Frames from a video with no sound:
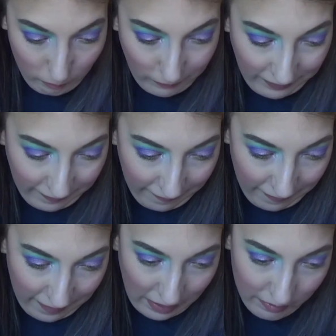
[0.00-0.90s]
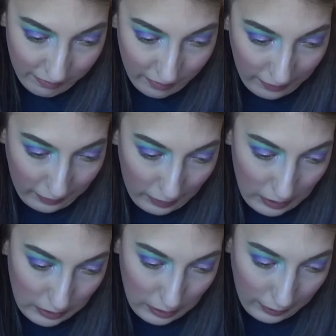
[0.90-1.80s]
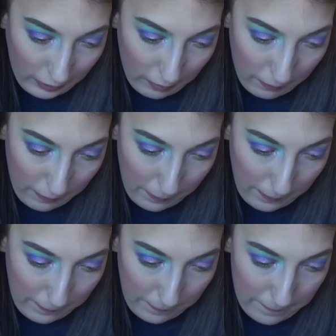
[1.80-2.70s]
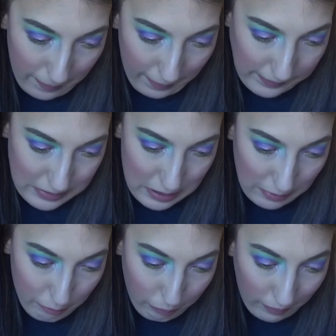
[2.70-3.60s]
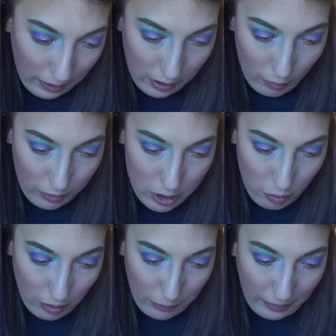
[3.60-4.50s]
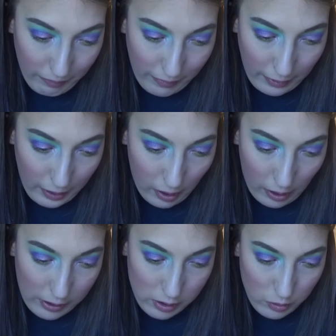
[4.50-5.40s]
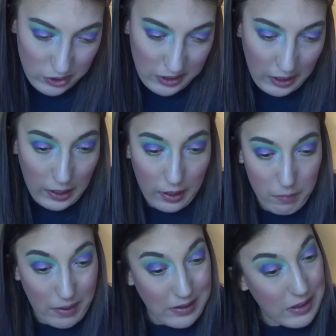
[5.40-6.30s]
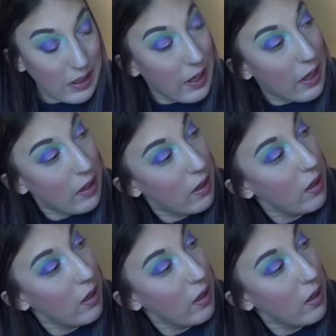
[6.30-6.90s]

we have a light matte pink, which will be very hard to see on my skin.